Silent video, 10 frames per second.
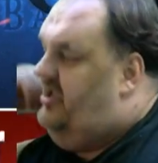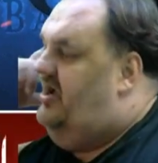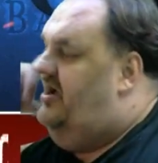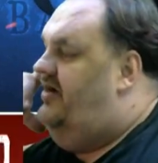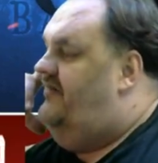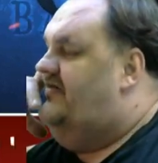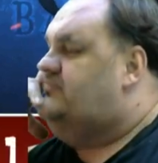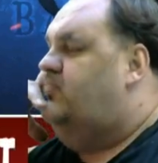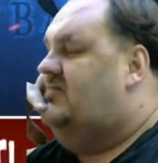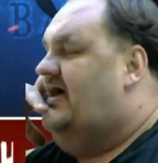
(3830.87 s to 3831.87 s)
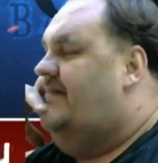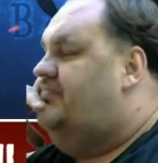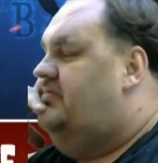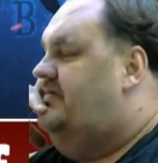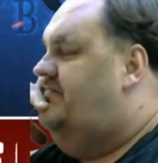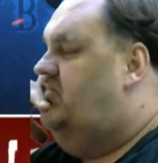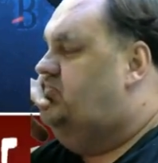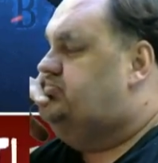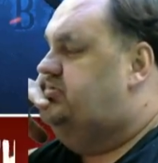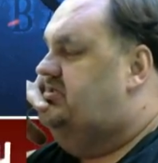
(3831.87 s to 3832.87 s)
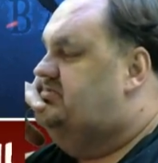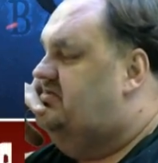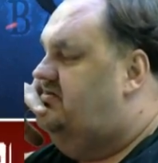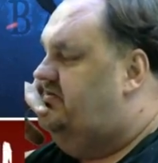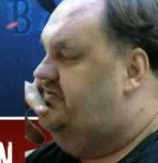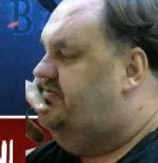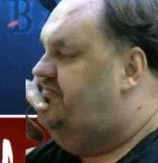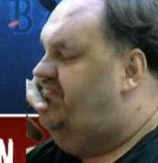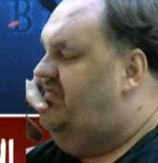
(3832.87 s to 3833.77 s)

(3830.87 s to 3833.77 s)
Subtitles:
That's what I play mostly as a hunter,